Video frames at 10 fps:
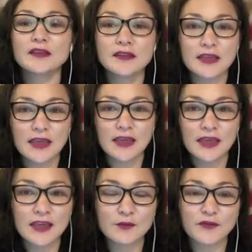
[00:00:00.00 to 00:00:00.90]

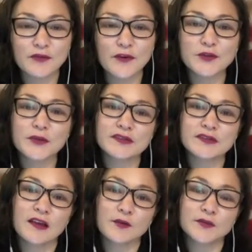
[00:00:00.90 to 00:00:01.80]
He referred to Pizza
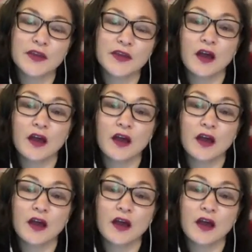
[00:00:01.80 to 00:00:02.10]
Gago as being